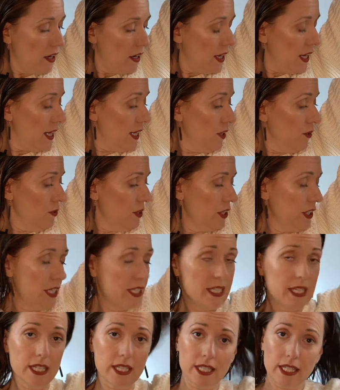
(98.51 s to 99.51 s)
And it really
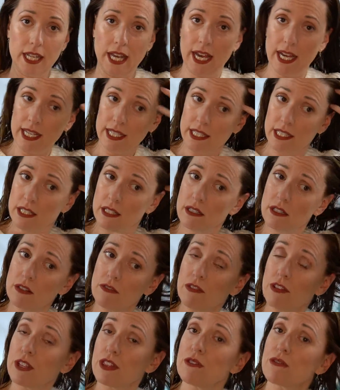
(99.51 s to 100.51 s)
does last
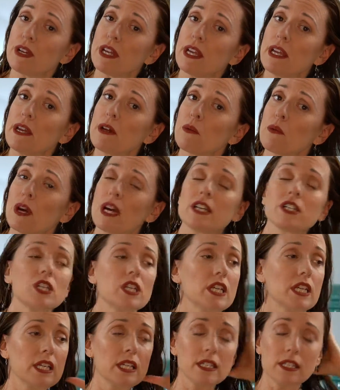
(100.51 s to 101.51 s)
for 3
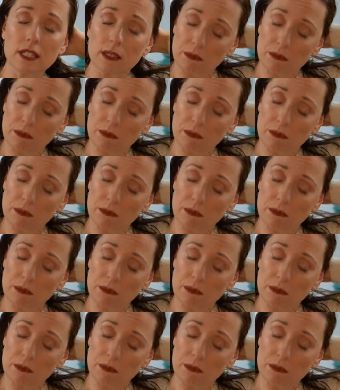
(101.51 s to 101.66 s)
washings.